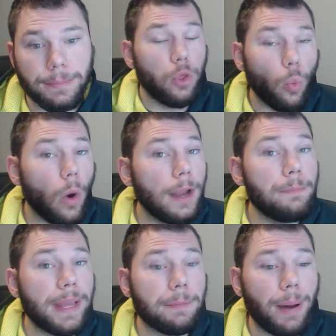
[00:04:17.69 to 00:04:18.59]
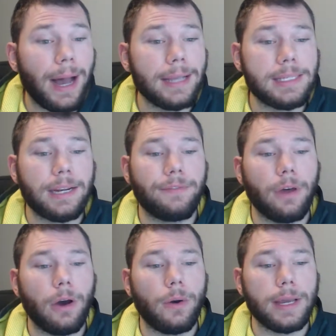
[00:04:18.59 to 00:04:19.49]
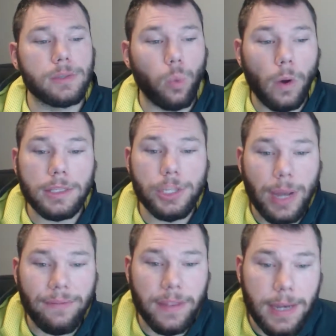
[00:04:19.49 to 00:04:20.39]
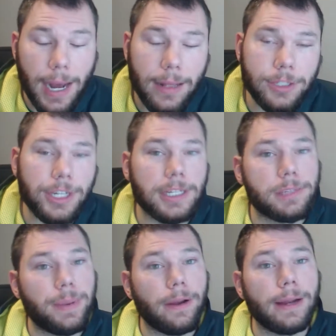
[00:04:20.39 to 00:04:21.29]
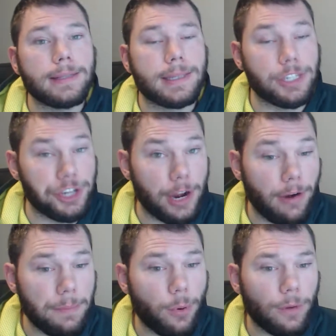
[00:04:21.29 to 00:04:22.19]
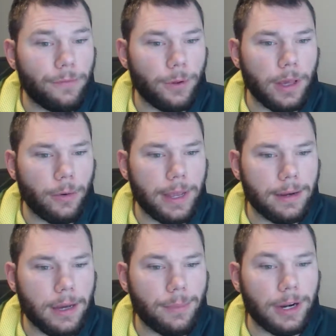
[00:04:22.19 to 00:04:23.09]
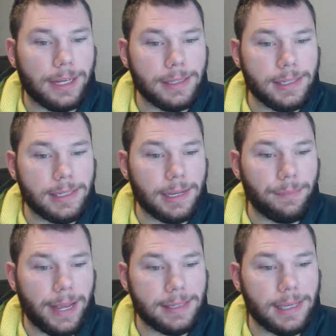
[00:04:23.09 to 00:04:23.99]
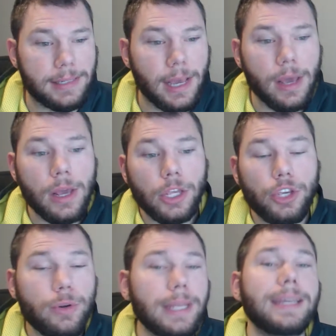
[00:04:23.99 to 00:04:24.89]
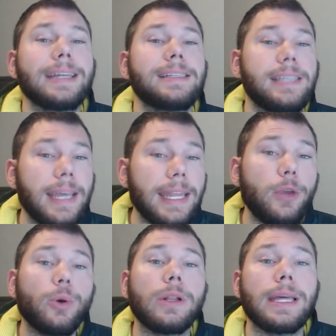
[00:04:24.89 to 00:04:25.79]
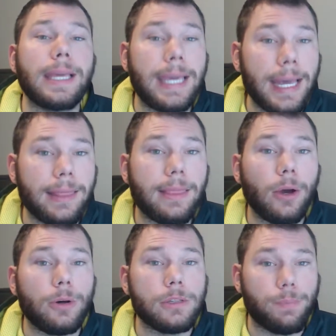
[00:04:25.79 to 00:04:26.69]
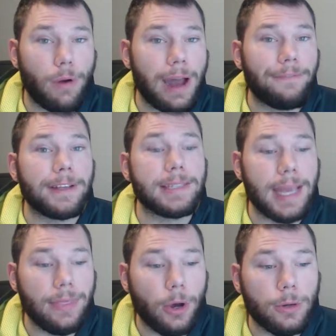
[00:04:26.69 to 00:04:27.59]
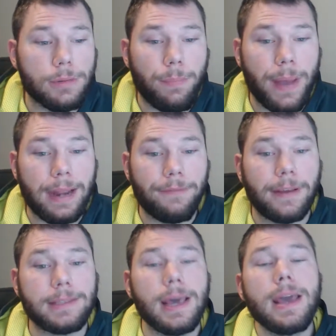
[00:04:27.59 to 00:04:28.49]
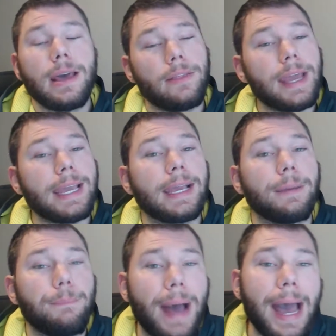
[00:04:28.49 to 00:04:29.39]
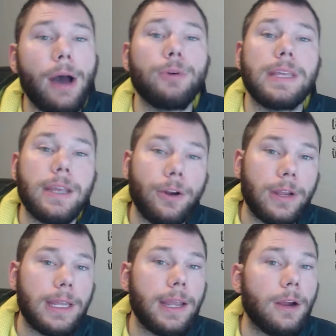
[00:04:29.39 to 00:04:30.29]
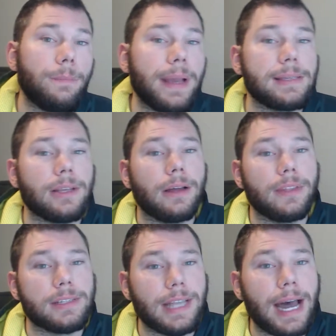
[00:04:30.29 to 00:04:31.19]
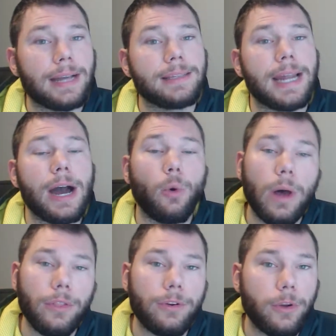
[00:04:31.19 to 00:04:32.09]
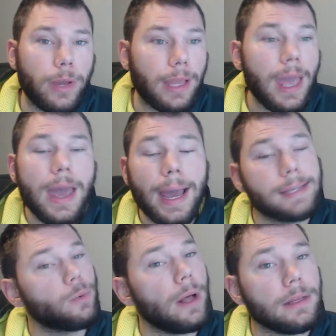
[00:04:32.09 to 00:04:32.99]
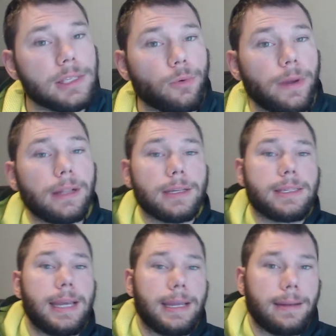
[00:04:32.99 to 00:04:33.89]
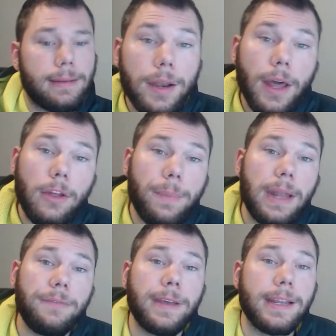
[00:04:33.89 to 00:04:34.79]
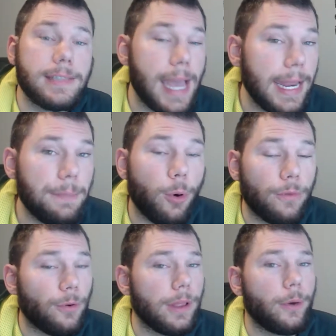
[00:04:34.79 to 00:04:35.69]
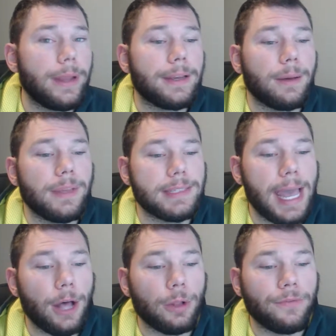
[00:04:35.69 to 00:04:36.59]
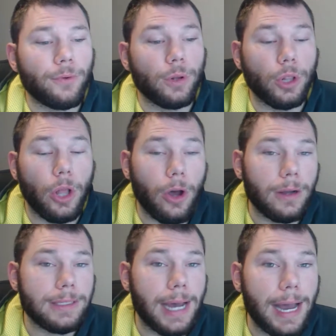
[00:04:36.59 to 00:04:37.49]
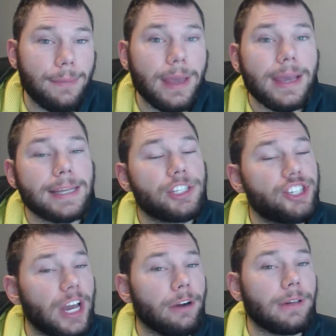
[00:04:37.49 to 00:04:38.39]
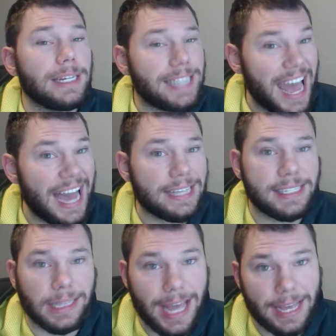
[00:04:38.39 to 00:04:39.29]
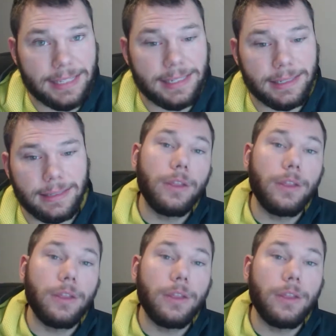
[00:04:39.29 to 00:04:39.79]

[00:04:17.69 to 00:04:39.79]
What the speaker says: The one big positive though is once you have the knowledge and experience to generate portfolio income on a consistent basis, you can continually get those profits and those benefits, and they can compound year to year based on the stocks and how well they're doing, as well as the real estate. Another benefit is any portfolio income that's held for a long time is generally taxed less.